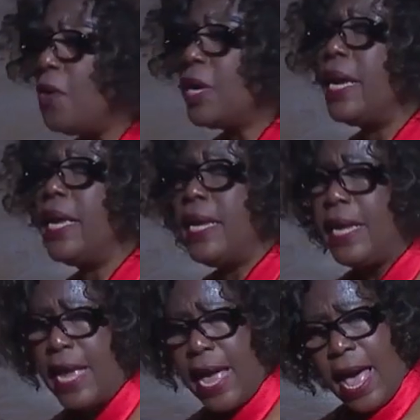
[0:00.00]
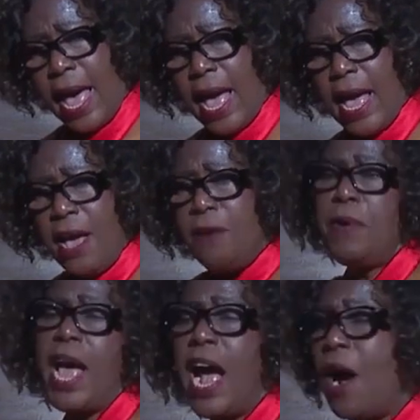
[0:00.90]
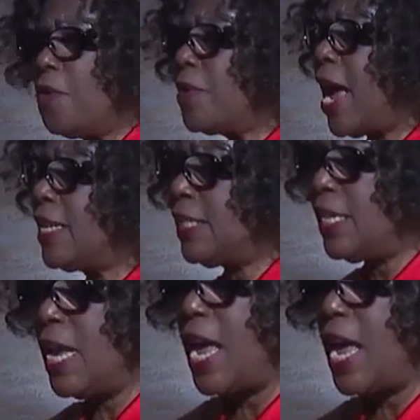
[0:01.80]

are okay here. We are all right